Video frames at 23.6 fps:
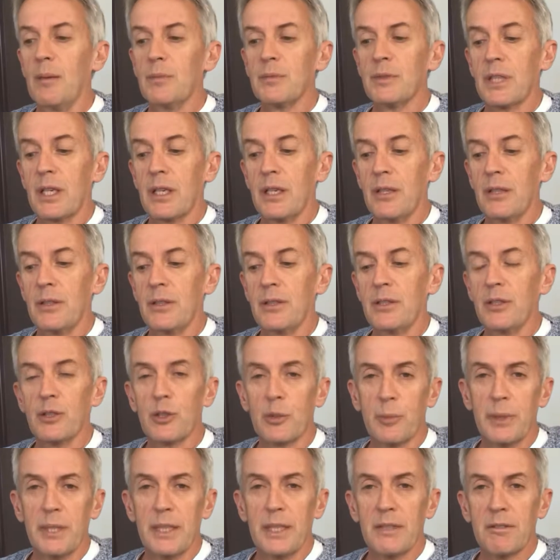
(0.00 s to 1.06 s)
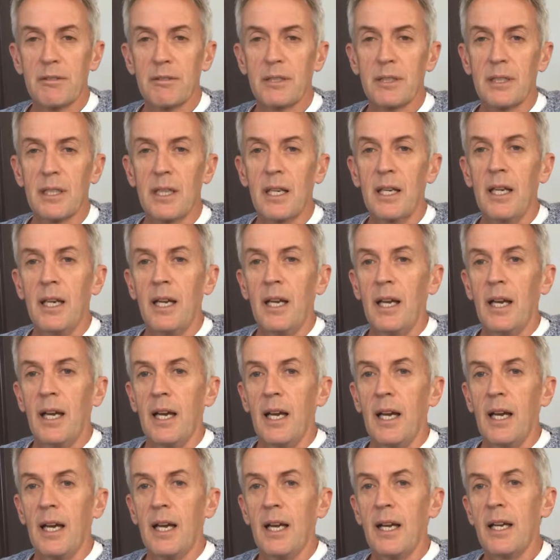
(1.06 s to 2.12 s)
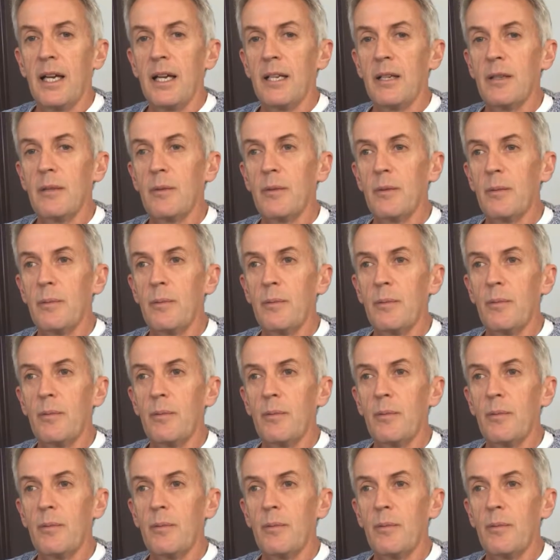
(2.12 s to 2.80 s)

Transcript: So this will be interesting. And